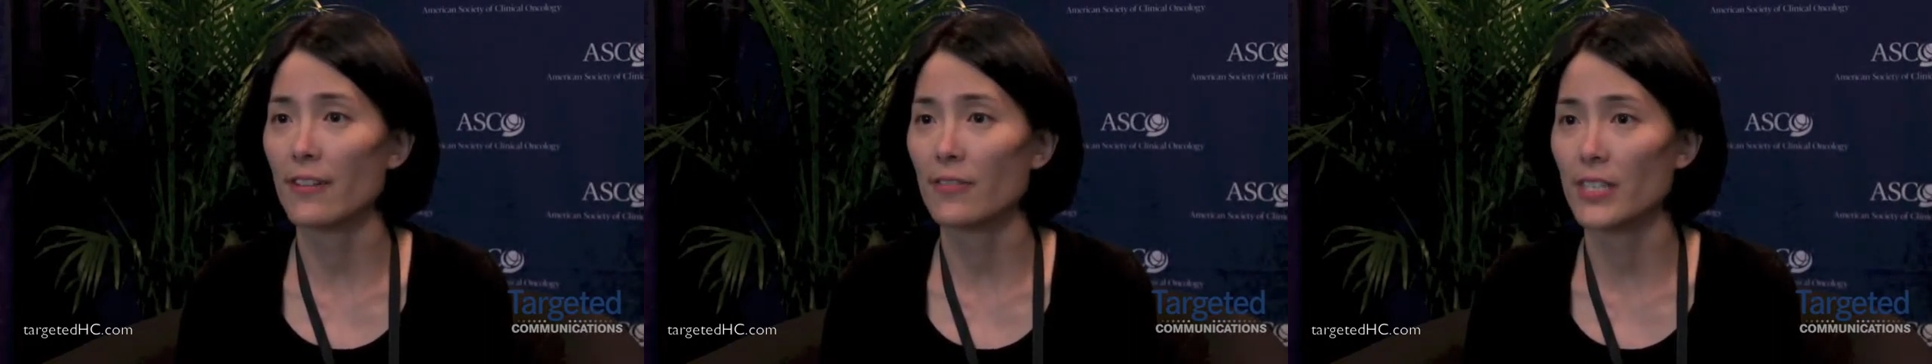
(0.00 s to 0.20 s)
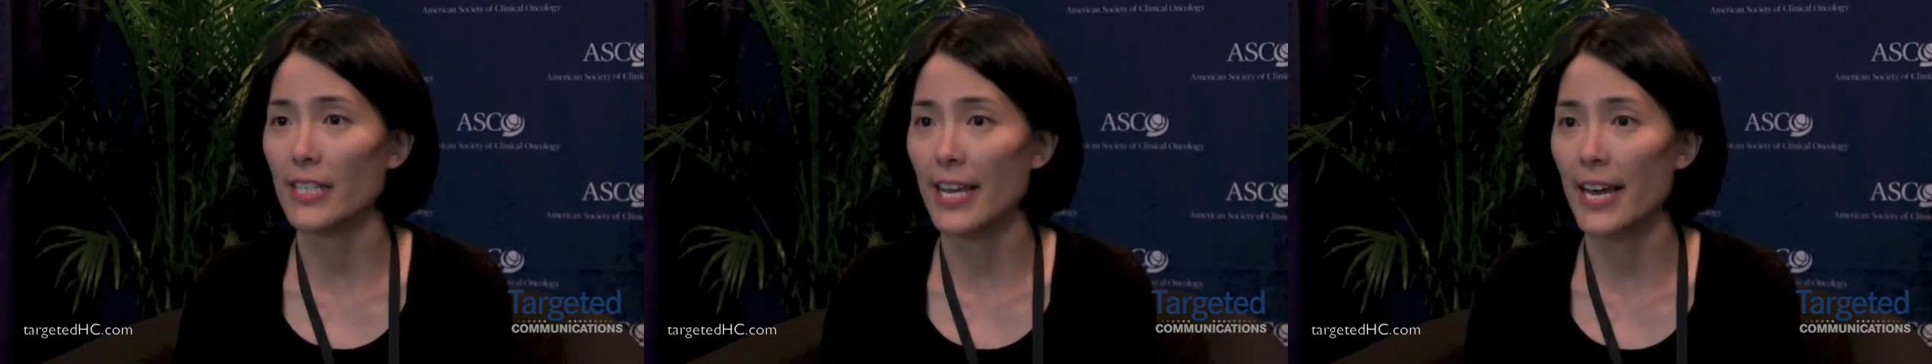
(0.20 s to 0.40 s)

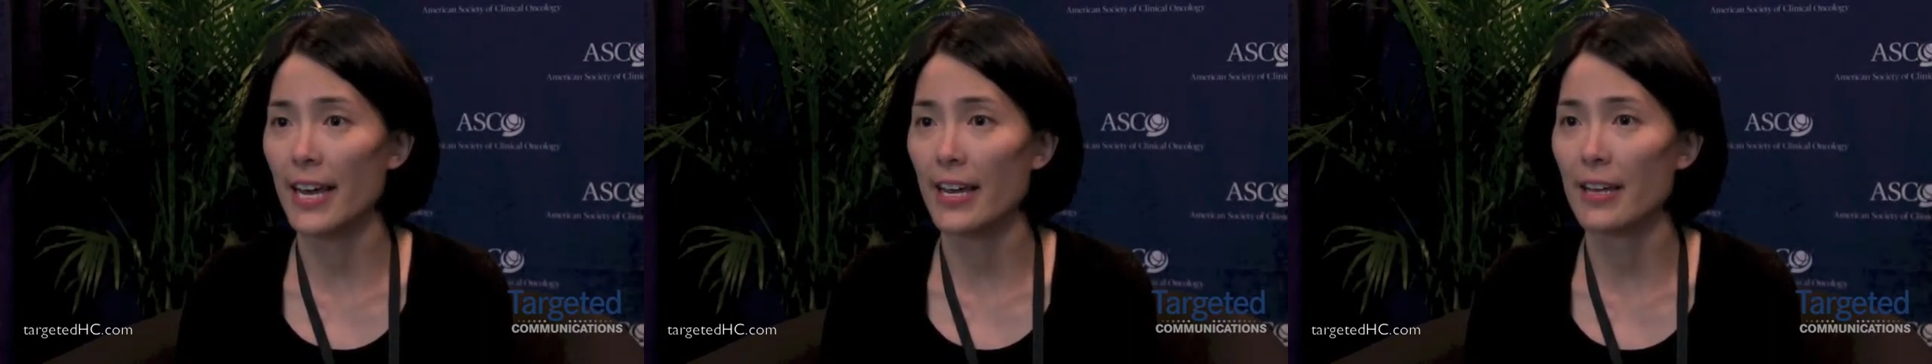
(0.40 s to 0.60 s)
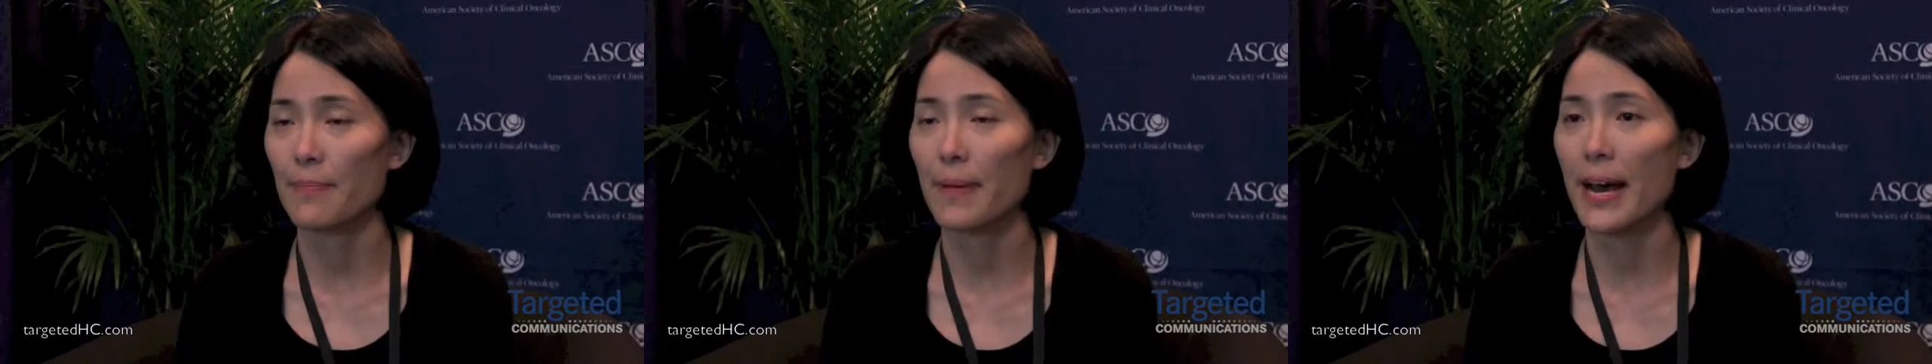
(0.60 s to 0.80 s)

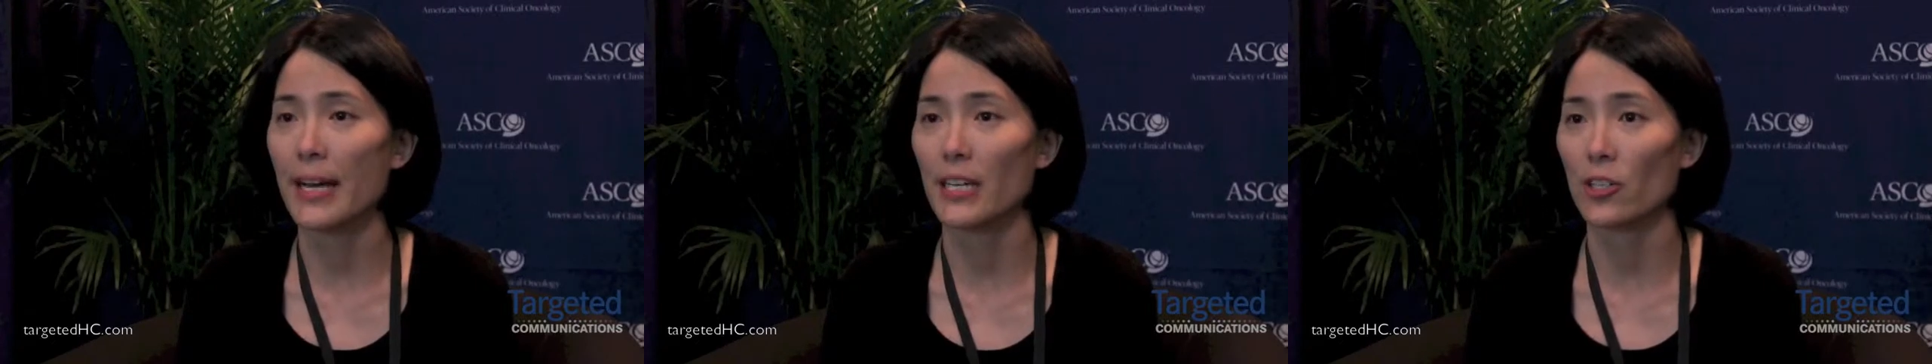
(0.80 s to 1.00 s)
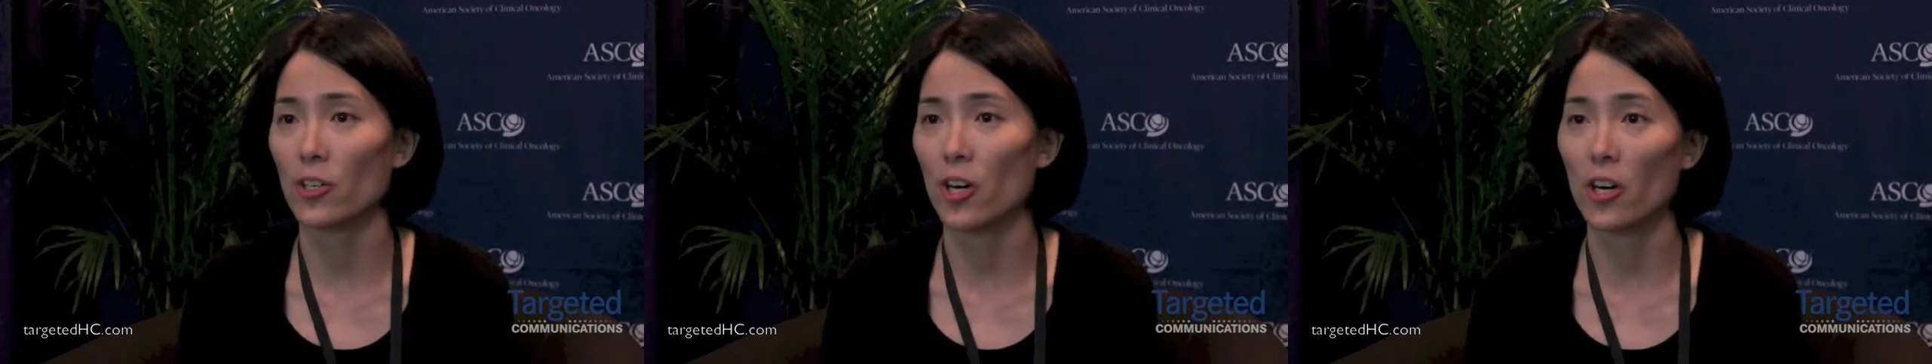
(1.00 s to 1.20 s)
FDA
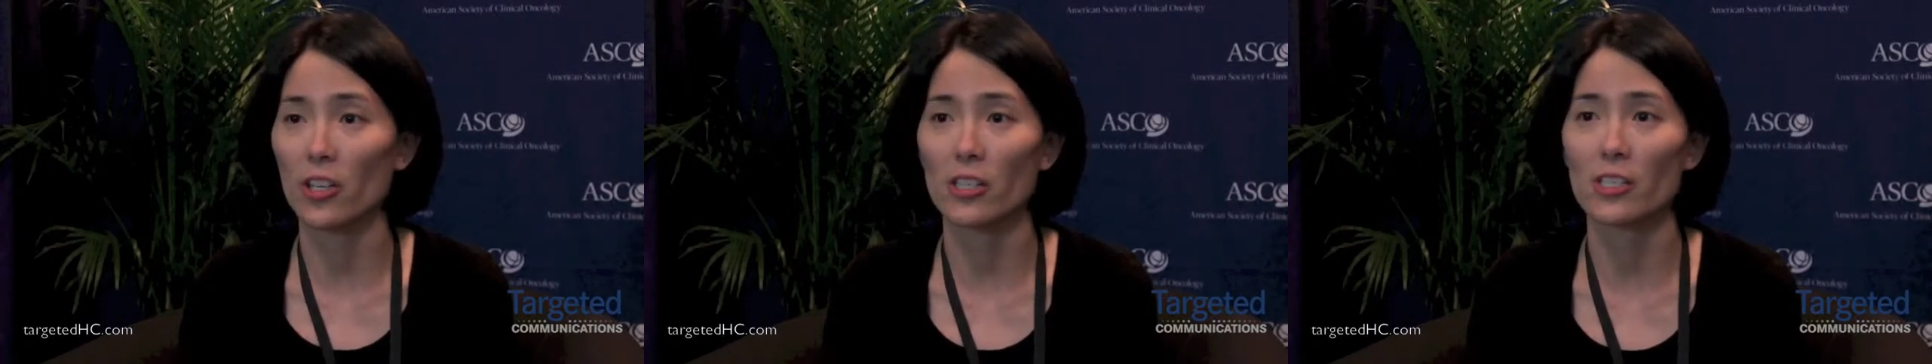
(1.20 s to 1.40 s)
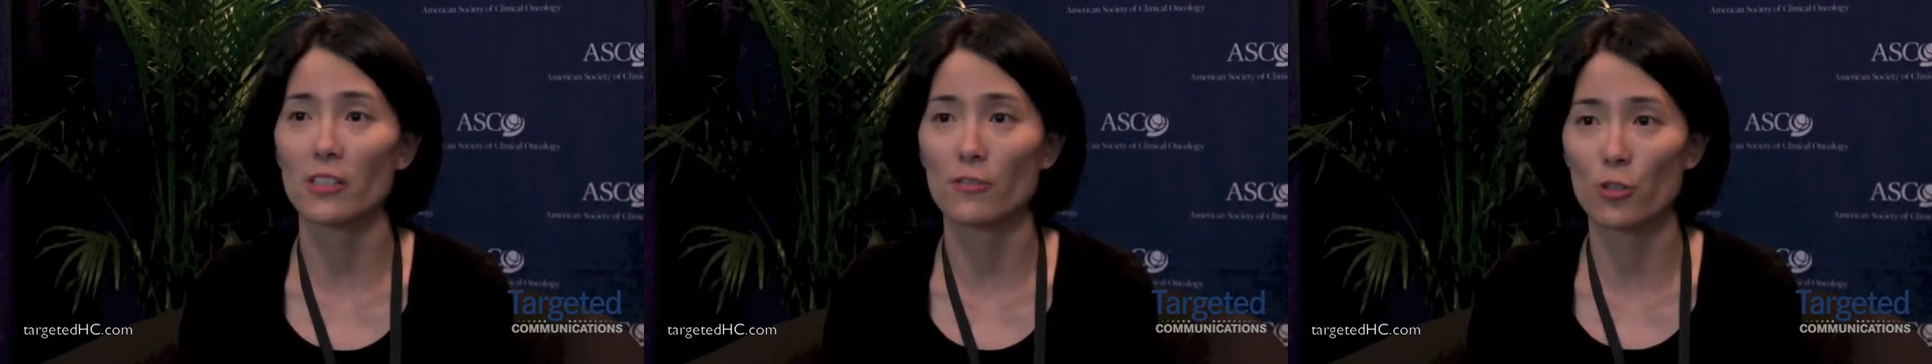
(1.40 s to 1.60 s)
back in
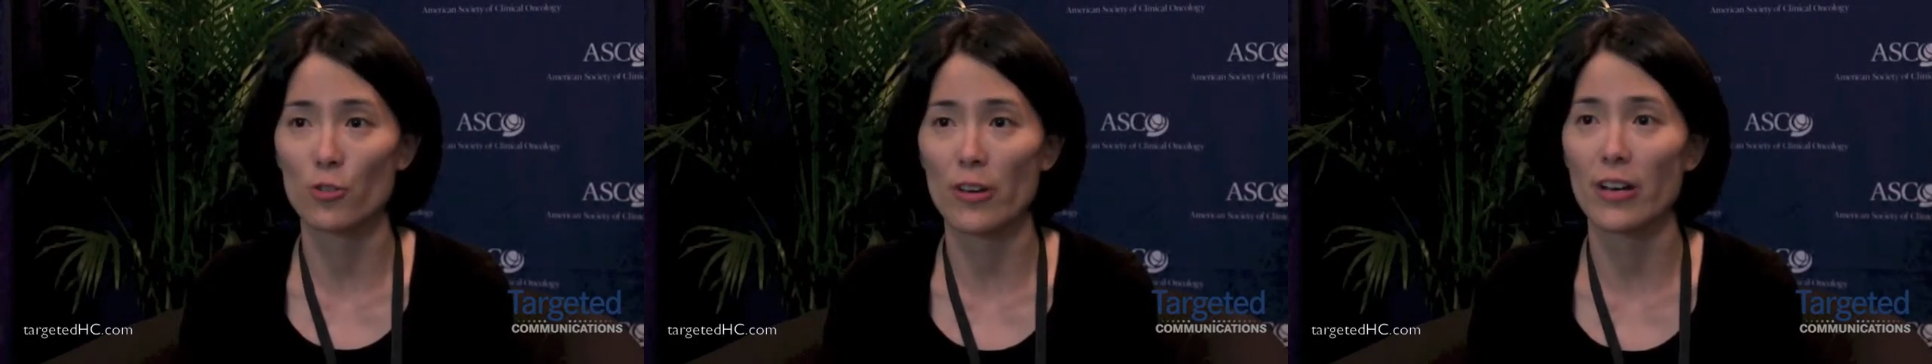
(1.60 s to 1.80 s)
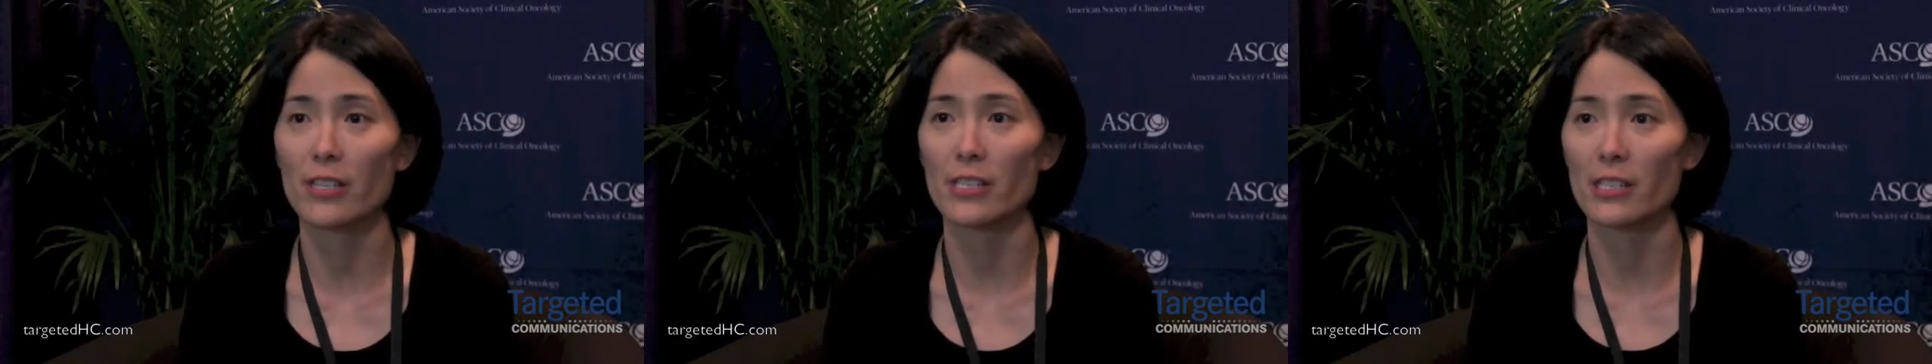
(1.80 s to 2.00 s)
August of
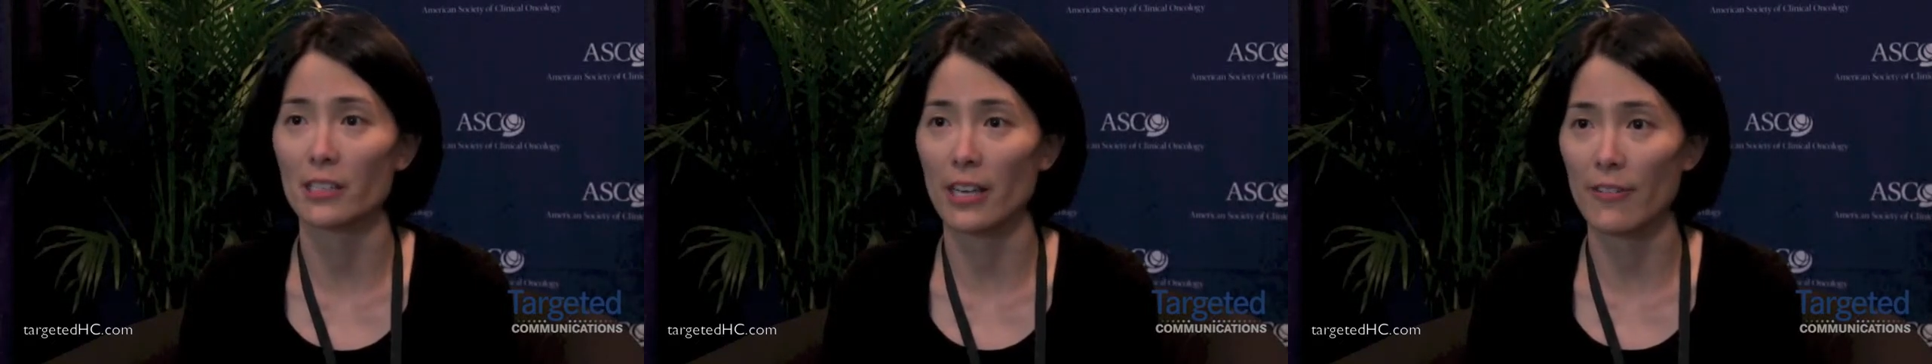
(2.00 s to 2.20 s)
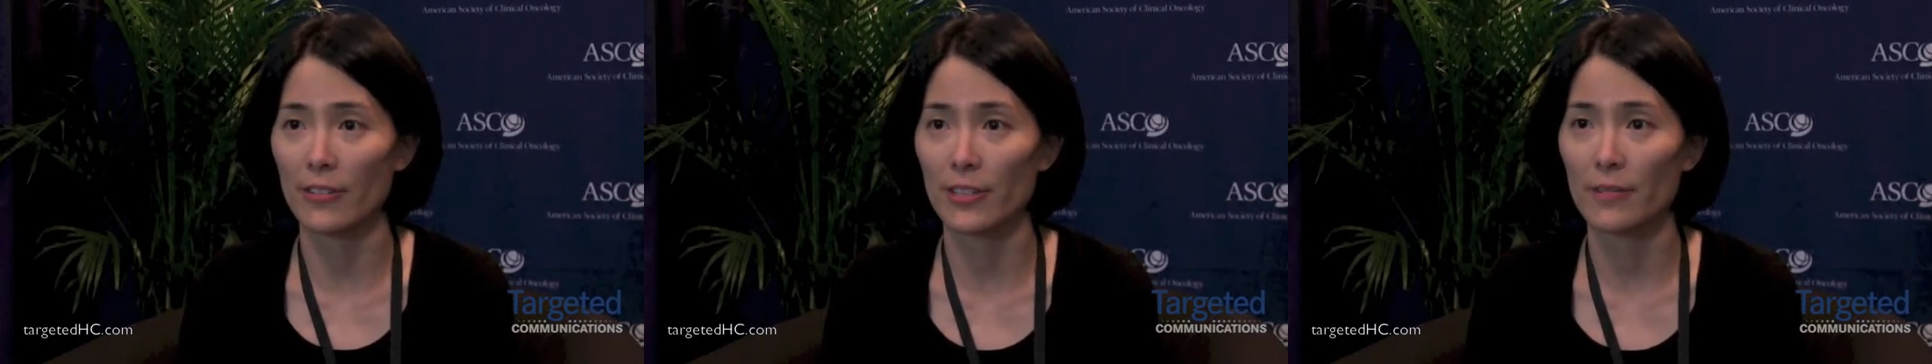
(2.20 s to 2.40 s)

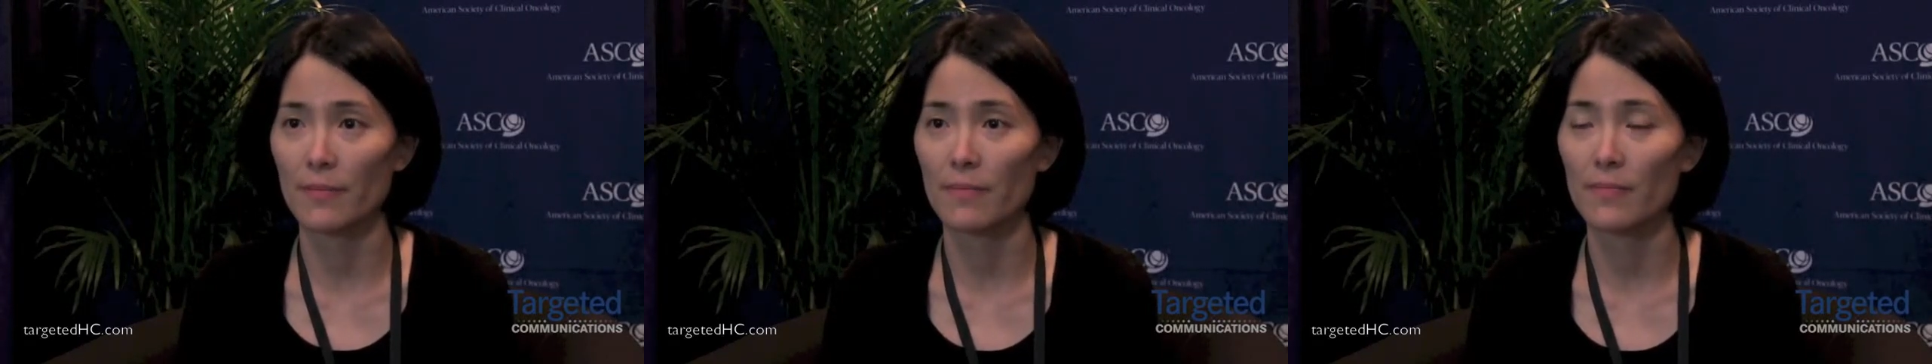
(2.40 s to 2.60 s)
2011.